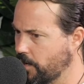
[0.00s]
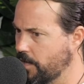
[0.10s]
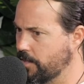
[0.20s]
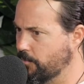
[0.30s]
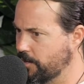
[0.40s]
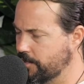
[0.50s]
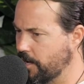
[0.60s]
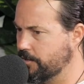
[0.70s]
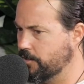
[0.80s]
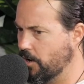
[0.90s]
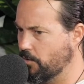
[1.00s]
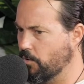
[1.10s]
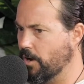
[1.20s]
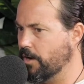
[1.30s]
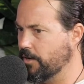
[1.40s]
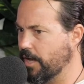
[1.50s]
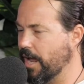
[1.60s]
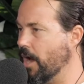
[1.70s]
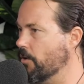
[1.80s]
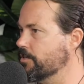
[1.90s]
then we start to go, right, okay,
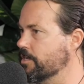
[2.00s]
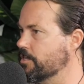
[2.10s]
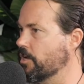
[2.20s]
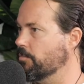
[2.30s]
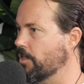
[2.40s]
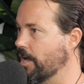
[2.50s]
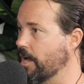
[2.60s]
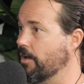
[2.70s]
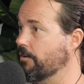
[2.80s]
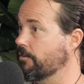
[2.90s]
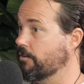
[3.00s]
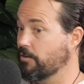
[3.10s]
how is this going to play out?